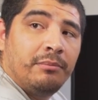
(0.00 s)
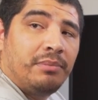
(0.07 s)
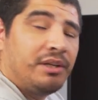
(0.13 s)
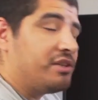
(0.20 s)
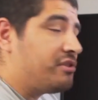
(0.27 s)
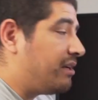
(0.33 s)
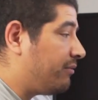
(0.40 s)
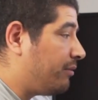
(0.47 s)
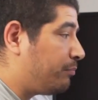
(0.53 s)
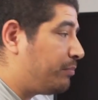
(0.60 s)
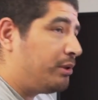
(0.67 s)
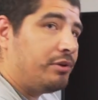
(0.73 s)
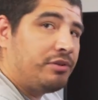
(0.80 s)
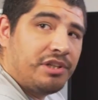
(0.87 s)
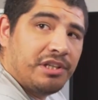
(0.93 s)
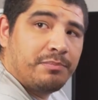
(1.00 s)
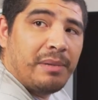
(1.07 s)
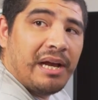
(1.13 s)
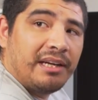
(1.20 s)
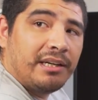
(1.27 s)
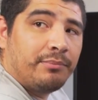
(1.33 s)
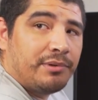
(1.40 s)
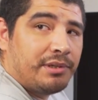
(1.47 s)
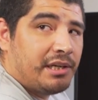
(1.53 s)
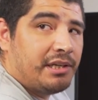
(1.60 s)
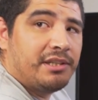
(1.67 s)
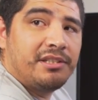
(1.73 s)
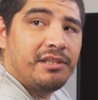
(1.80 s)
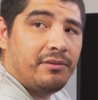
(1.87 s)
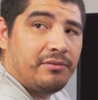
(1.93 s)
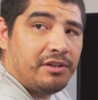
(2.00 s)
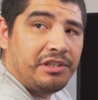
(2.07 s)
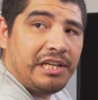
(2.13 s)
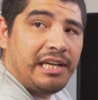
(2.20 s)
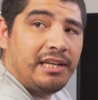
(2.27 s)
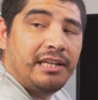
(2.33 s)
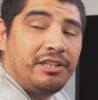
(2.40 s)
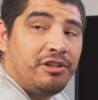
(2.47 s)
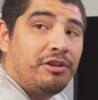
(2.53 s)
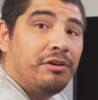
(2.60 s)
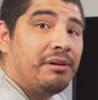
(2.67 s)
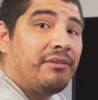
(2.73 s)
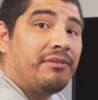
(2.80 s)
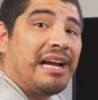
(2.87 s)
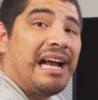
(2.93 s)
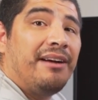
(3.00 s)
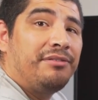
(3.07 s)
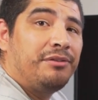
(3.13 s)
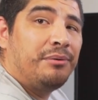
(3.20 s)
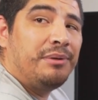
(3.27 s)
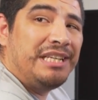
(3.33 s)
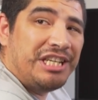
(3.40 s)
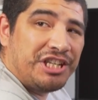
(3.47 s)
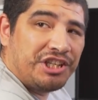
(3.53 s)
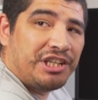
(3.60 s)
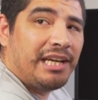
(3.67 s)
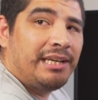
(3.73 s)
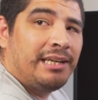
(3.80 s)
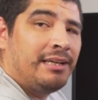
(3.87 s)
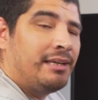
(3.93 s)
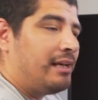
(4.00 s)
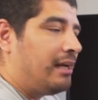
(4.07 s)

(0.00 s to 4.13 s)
because you have a pure just backup redundancy of your data and you don't ever have to initiate